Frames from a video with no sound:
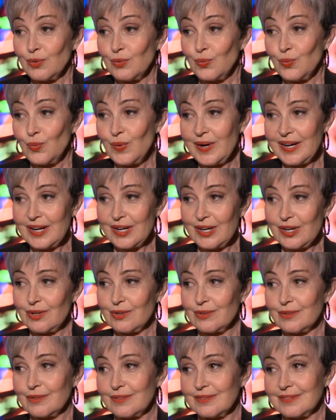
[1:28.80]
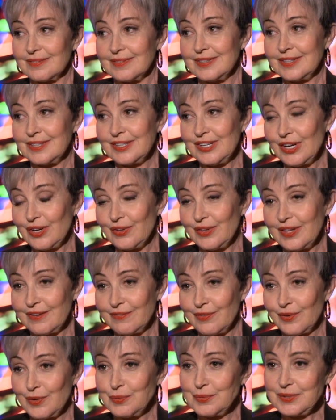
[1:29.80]
Well,
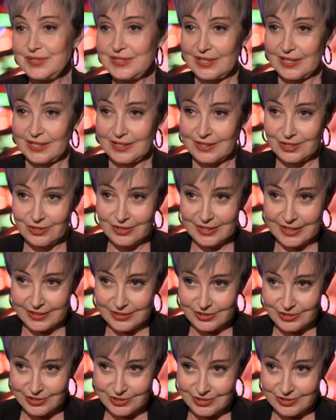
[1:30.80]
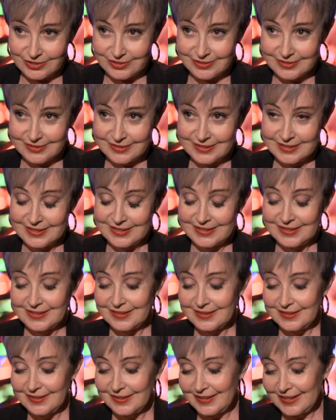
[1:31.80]
they've always had a crush.
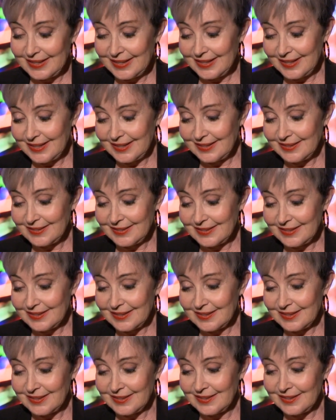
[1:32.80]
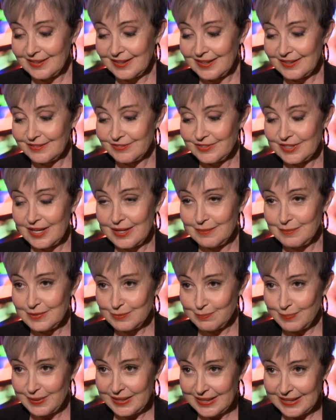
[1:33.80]
And a lot of time has
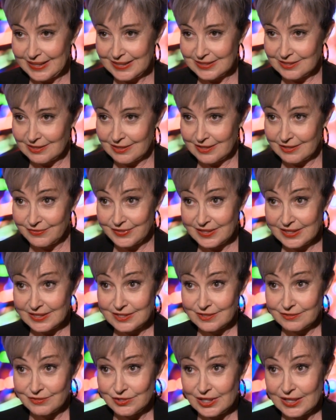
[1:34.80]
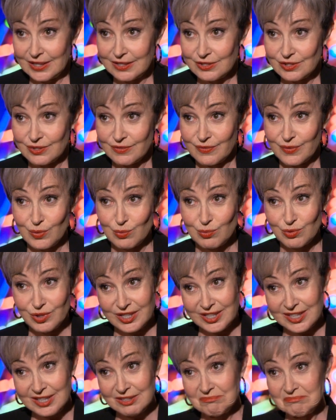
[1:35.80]
passed. A lot of things have changed for
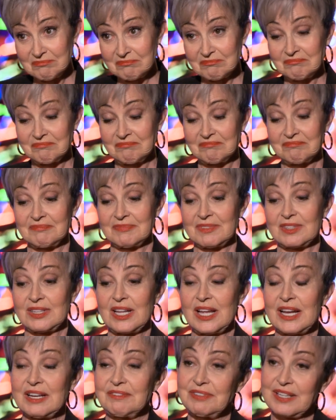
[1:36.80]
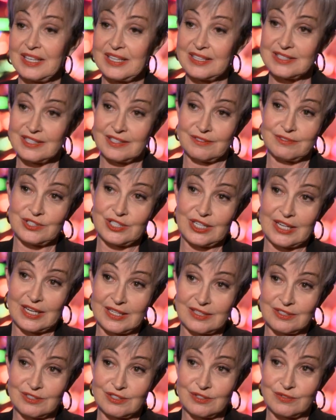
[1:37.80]
Woody. A lot of things have
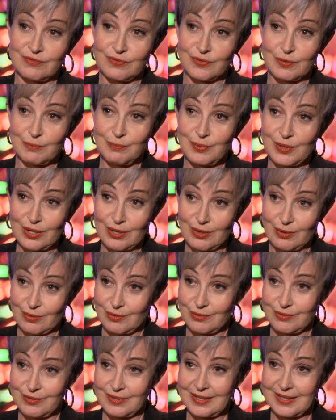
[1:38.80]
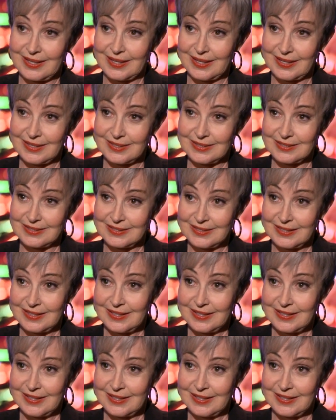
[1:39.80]
changed for Bo. And